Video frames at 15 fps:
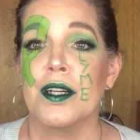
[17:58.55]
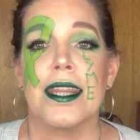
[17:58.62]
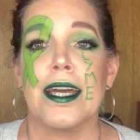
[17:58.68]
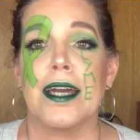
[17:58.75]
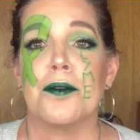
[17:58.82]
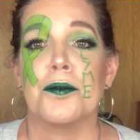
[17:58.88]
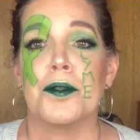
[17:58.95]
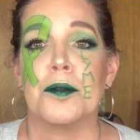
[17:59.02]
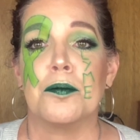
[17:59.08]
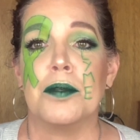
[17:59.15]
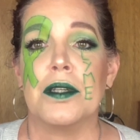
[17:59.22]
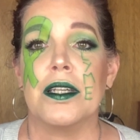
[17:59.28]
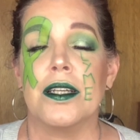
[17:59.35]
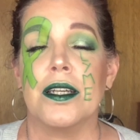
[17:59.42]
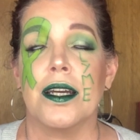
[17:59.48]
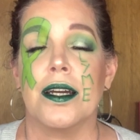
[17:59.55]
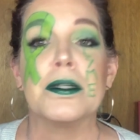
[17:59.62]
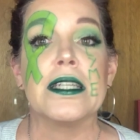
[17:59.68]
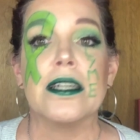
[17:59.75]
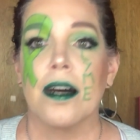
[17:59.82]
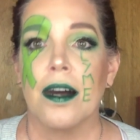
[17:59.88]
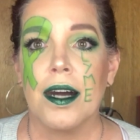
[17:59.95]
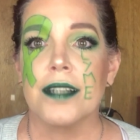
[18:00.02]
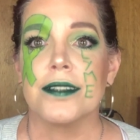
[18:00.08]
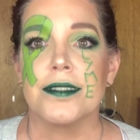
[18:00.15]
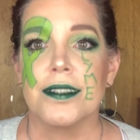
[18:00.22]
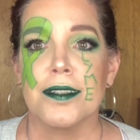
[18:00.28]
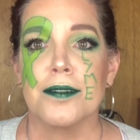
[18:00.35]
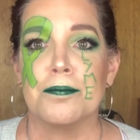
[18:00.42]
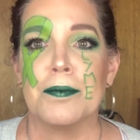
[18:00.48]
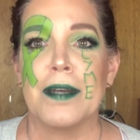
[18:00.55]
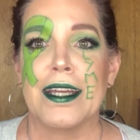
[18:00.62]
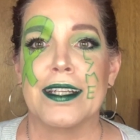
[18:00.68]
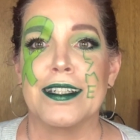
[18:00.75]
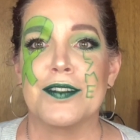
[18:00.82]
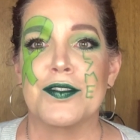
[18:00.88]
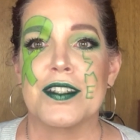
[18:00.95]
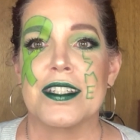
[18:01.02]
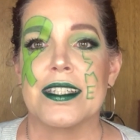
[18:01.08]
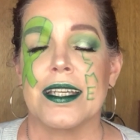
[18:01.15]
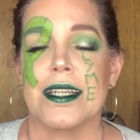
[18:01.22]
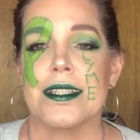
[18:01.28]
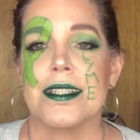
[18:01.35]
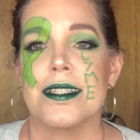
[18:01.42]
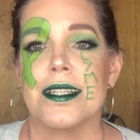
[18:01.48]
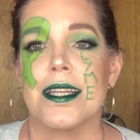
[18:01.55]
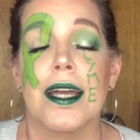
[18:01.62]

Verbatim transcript: that would be beyond magnificent.